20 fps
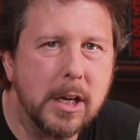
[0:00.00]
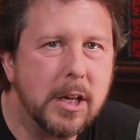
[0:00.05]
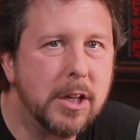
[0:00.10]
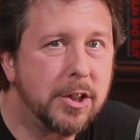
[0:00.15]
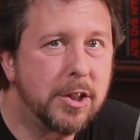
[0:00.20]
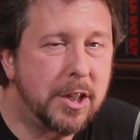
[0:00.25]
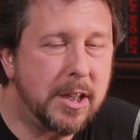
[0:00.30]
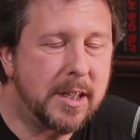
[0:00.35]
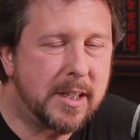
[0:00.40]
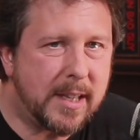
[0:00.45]

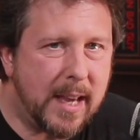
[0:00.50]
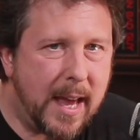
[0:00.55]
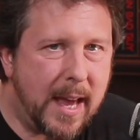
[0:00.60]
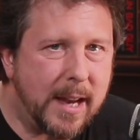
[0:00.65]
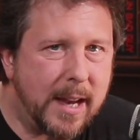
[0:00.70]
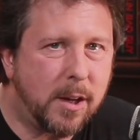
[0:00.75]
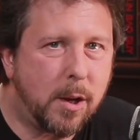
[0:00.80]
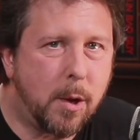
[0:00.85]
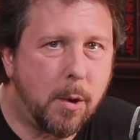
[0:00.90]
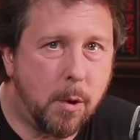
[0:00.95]
She
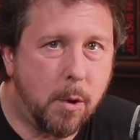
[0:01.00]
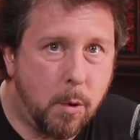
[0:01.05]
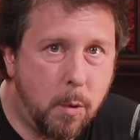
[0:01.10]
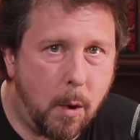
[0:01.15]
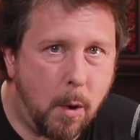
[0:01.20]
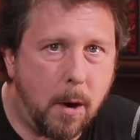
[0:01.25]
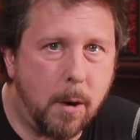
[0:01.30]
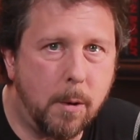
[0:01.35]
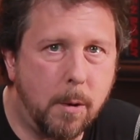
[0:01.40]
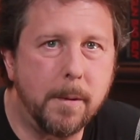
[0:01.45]
said,
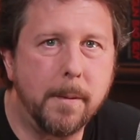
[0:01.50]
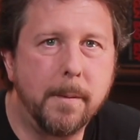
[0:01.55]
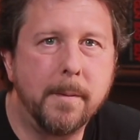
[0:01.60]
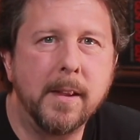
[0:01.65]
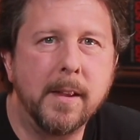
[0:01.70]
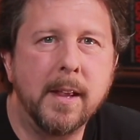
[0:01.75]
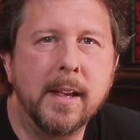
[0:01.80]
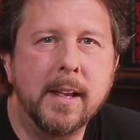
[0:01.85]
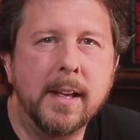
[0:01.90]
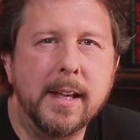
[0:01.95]
quote,
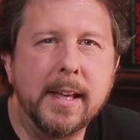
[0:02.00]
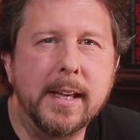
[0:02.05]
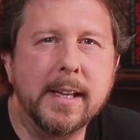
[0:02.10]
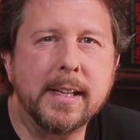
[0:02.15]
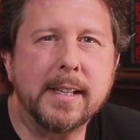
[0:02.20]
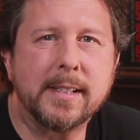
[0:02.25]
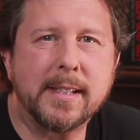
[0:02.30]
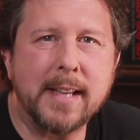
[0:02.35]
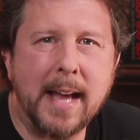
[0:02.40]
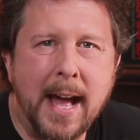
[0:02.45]

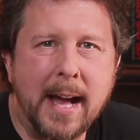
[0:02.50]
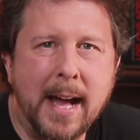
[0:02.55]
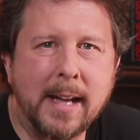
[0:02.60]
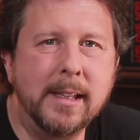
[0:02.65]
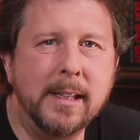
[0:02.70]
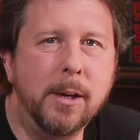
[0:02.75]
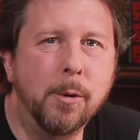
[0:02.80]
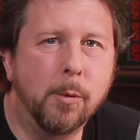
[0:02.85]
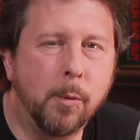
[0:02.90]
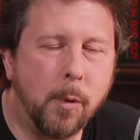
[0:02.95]

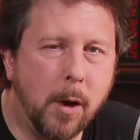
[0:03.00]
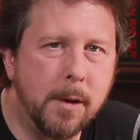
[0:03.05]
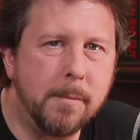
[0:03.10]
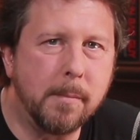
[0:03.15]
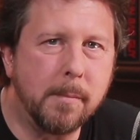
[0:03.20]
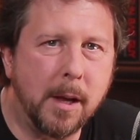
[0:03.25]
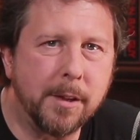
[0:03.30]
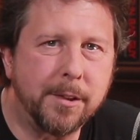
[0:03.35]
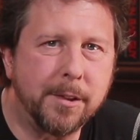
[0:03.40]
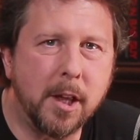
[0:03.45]
"Exactly 1
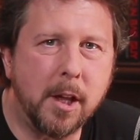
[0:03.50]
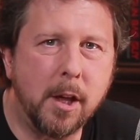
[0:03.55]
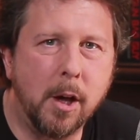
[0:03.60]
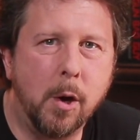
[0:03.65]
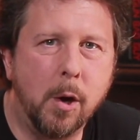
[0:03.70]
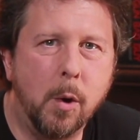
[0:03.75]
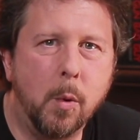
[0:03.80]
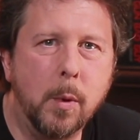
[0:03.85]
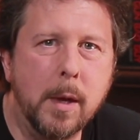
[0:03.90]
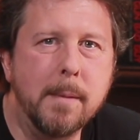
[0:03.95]
month
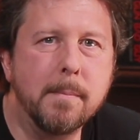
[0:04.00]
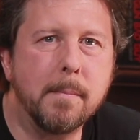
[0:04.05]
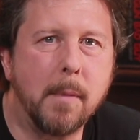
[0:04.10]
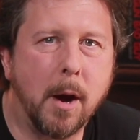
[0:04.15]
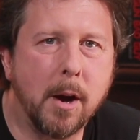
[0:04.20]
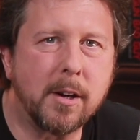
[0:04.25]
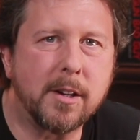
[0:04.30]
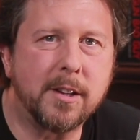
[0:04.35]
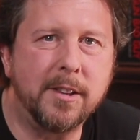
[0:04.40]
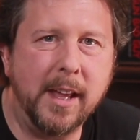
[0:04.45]
ago, we
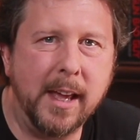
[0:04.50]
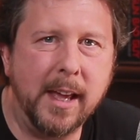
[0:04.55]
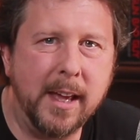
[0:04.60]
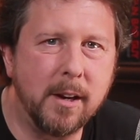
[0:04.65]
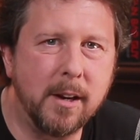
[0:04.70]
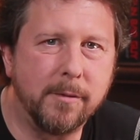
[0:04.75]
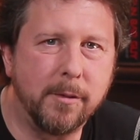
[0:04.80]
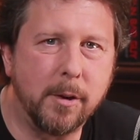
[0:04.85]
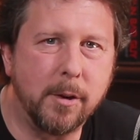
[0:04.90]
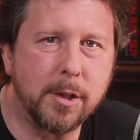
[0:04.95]
marked the
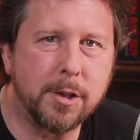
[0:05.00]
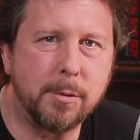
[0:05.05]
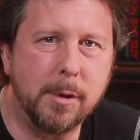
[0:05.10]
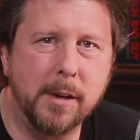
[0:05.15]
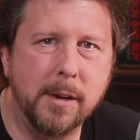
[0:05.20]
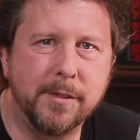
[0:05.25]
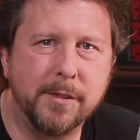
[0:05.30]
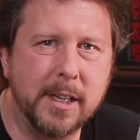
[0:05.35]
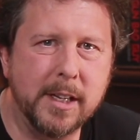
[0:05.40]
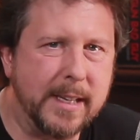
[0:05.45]
anniversary
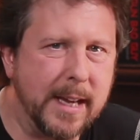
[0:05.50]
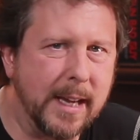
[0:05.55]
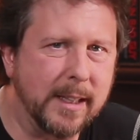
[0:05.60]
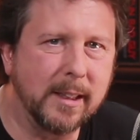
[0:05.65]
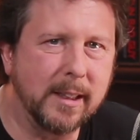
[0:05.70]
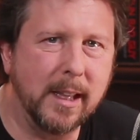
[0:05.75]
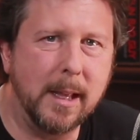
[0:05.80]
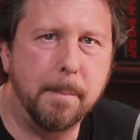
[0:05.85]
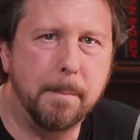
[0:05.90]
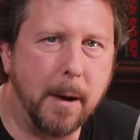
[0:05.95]
of the
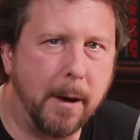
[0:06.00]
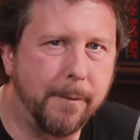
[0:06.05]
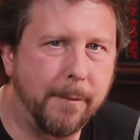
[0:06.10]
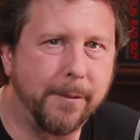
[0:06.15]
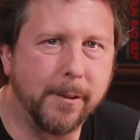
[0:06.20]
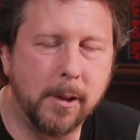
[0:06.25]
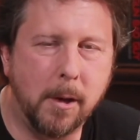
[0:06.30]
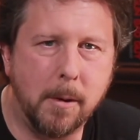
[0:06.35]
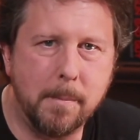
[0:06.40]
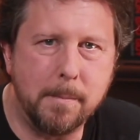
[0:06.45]
deadly
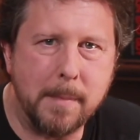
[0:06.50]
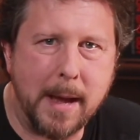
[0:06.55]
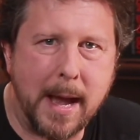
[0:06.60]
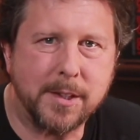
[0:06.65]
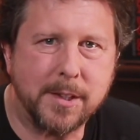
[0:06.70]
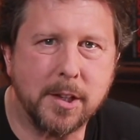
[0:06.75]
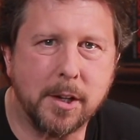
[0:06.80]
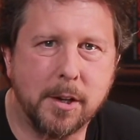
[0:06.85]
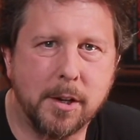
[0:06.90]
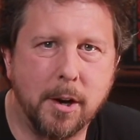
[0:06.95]
Buffalo
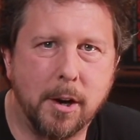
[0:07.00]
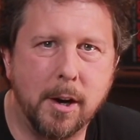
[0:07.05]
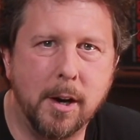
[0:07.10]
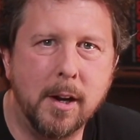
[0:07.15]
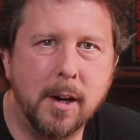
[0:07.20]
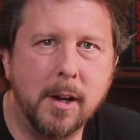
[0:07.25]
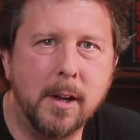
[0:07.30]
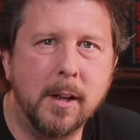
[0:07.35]
massacre,